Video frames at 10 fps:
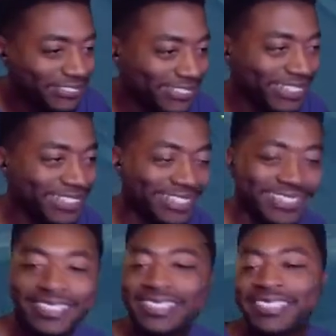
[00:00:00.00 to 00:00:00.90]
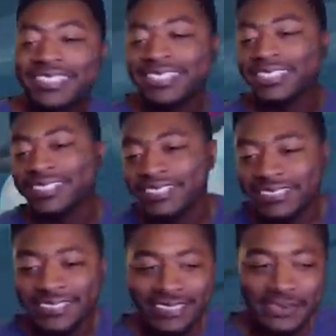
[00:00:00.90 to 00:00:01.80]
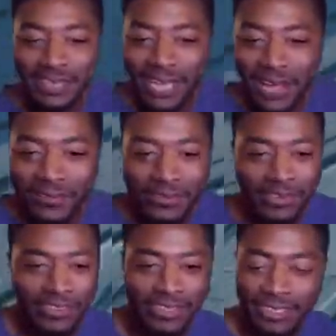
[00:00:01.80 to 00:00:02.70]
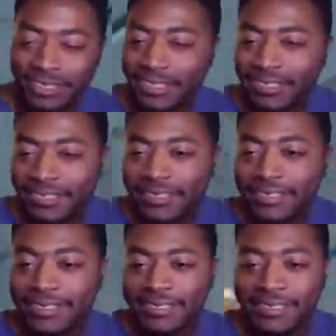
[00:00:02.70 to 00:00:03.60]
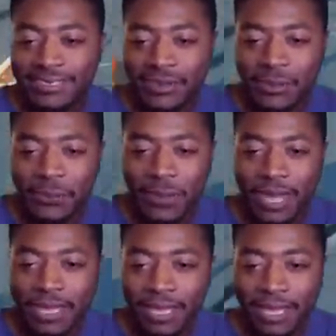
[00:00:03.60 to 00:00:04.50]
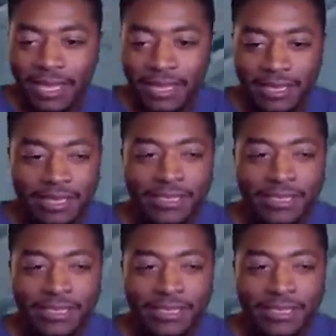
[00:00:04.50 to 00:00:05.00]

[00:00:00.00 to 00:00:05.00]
Like, just doing everything. Just doing melee,